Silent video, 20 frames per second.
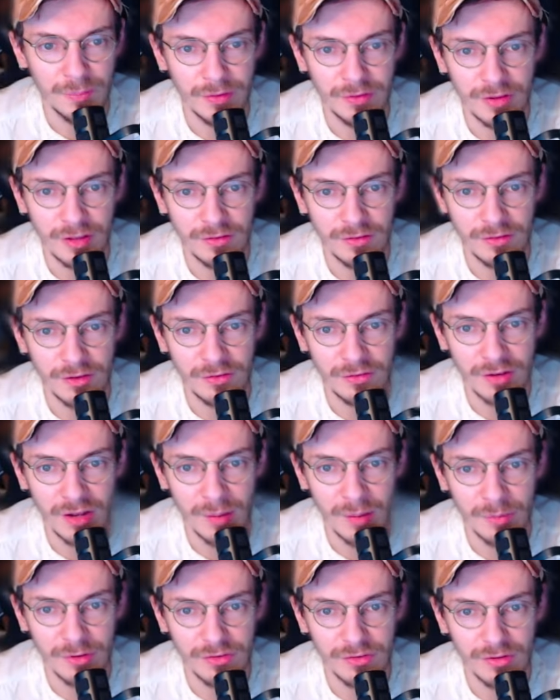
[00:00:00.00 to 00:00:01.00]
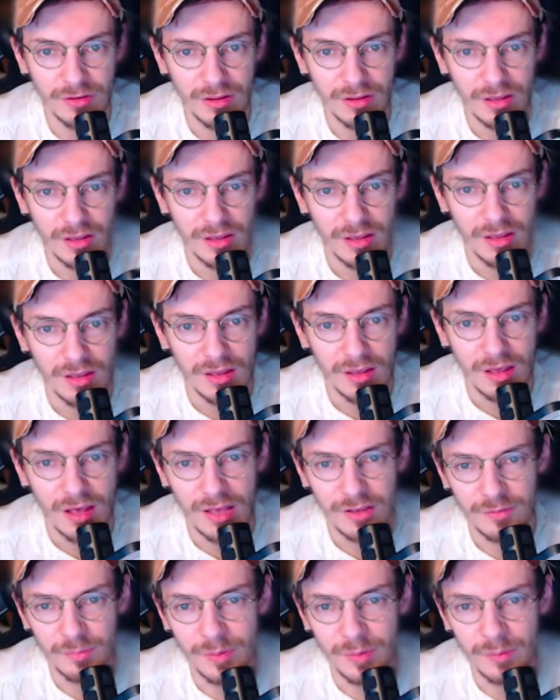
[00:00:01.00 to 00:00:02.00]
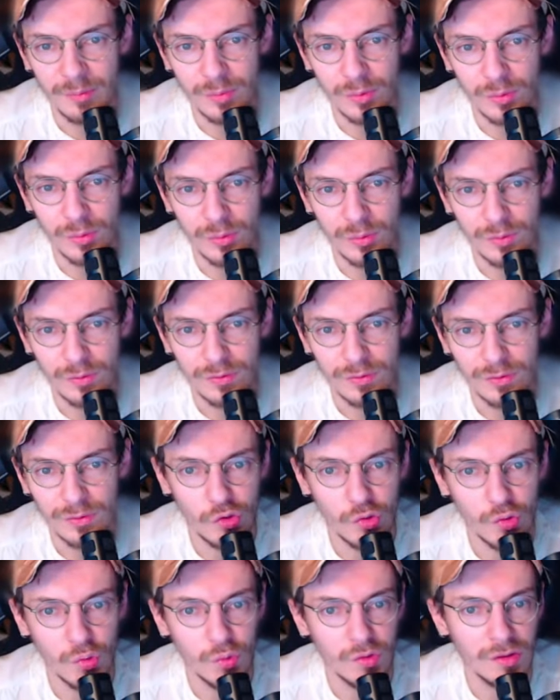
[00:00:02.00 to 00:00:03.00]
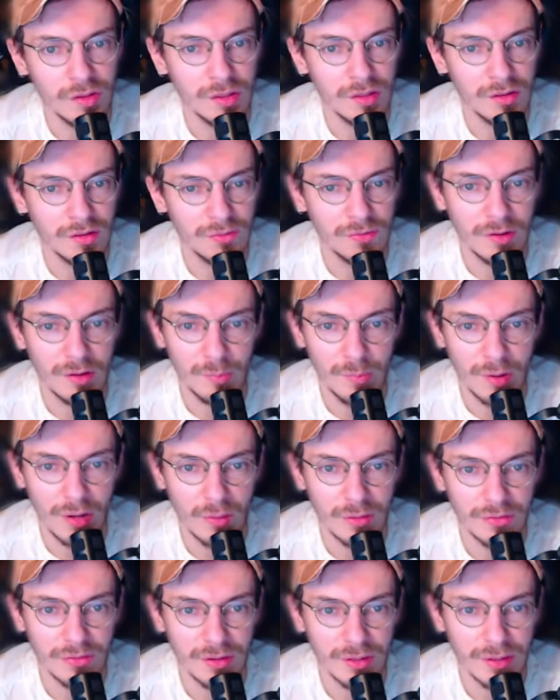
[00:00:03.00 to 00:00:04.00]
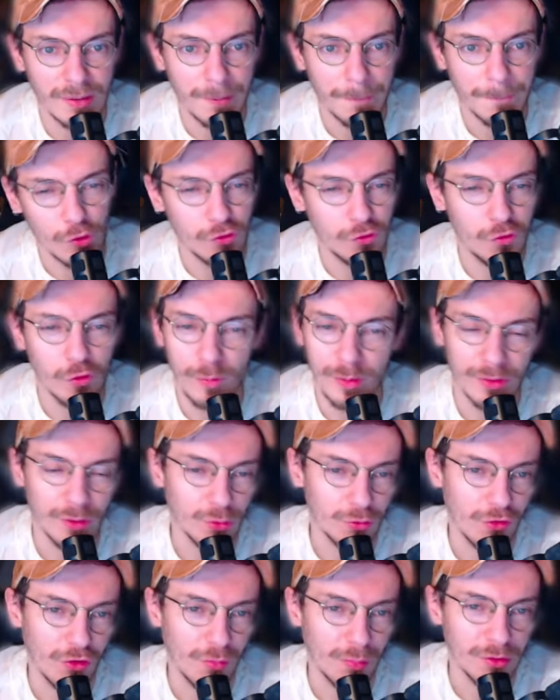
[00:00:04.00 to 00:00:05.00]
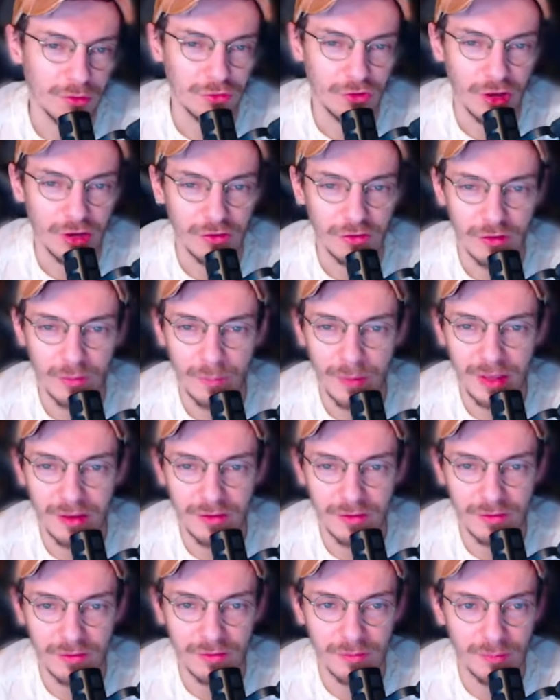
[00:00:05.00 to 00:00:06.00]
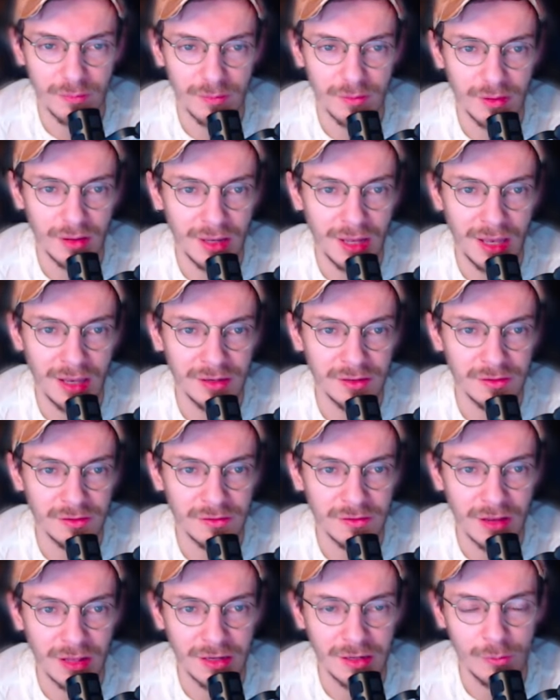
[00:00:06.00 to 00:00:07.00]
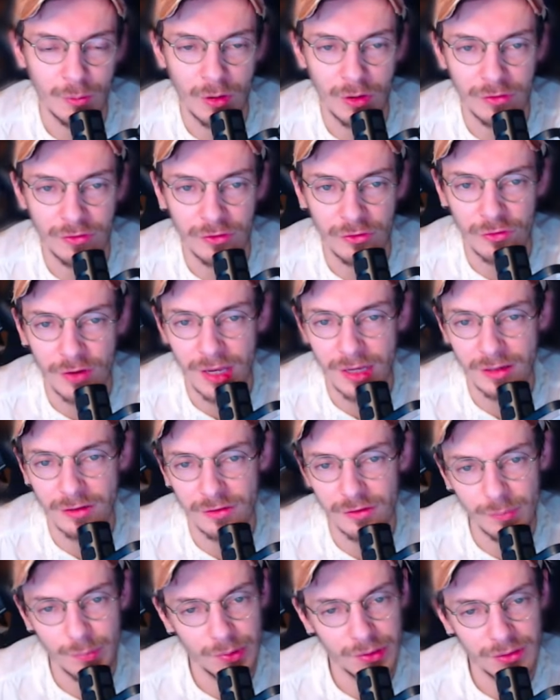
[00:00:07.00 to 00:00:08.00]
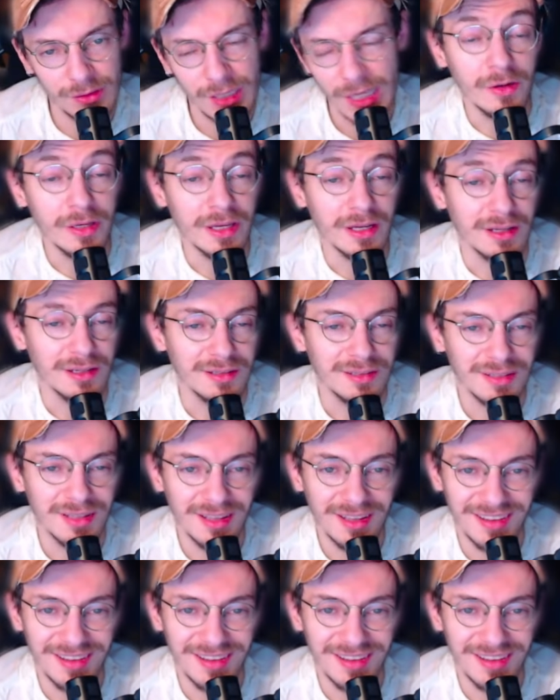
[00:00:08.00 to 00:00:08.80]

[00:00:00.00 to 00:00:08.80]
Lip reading: the percentage damage has been moved to the fell power thing. Not a super noticeable change. Makes Lion slightly worse in Dragons, but oh yeah.